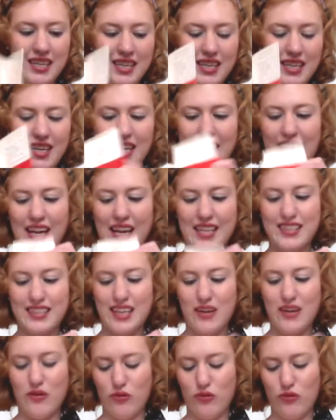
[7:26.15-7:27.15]
it has
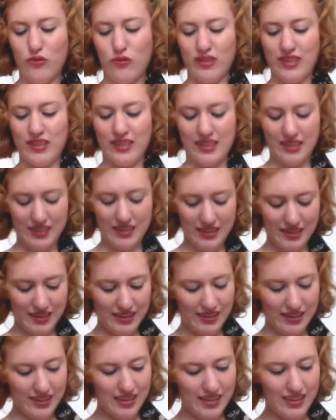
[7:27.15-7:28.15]
that old
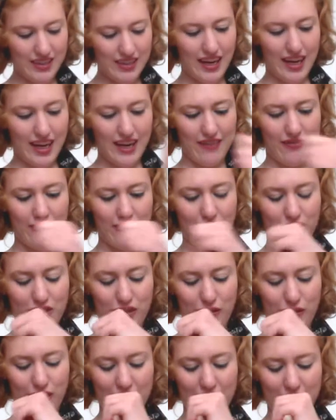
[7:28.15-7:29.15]
kind of feel to
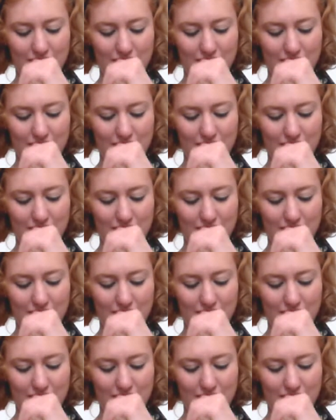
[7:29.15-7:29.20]
it.